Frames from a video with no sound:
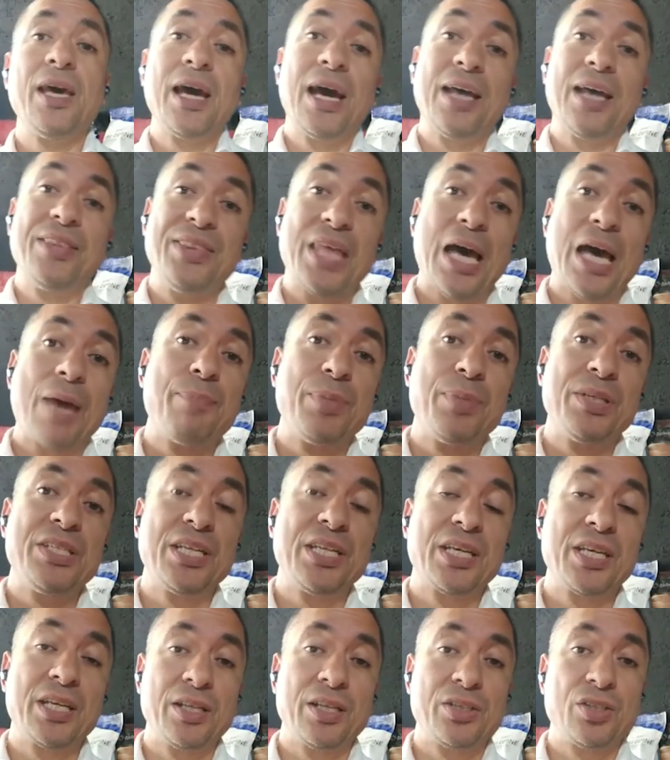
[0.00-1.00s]
at that
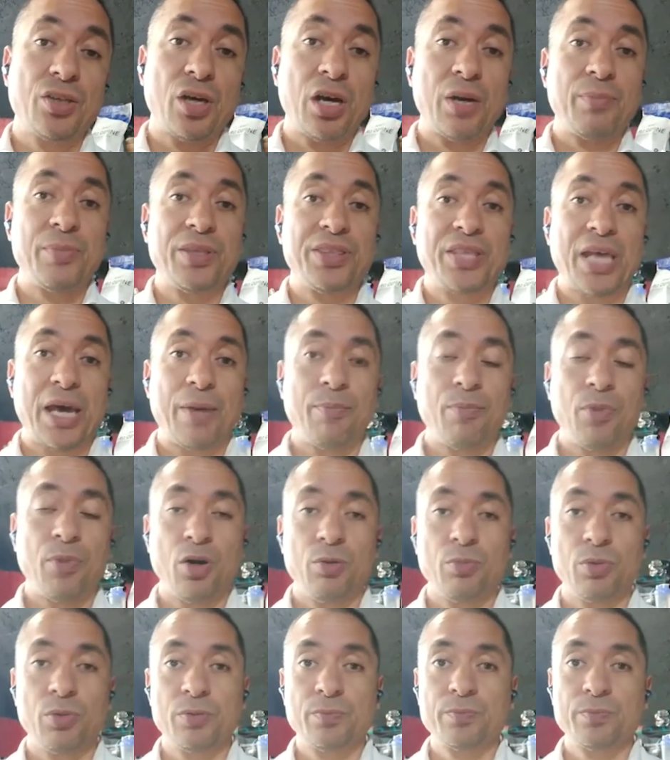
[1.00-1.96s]
particular time, at that moment.